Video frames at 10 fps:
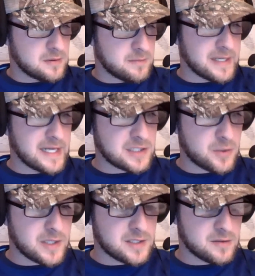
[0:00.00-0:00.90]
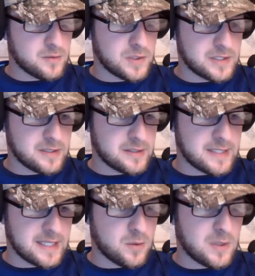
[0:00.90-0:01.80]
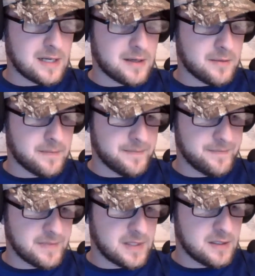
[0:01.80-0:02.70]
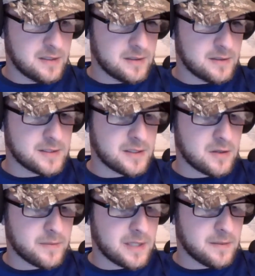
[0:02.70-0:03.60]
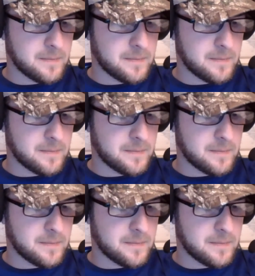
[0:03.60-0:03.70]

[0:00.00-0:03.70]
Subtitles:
my next question, which is going to take a while to talk about.